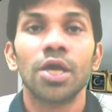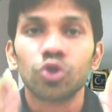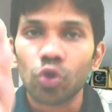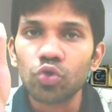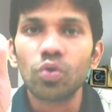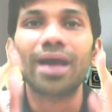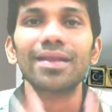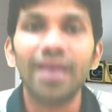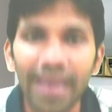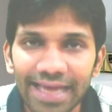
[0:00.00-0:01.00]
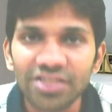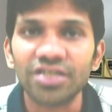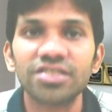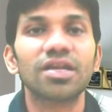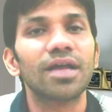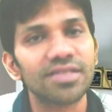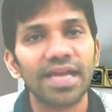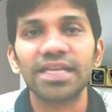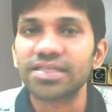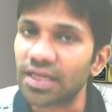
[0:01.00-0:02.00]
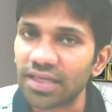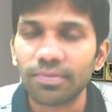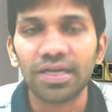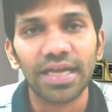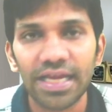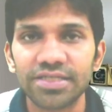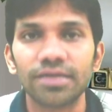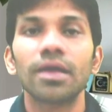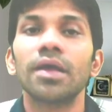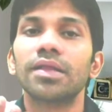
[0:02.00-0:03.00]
So you are the agents. Consignee is nothing but an agent.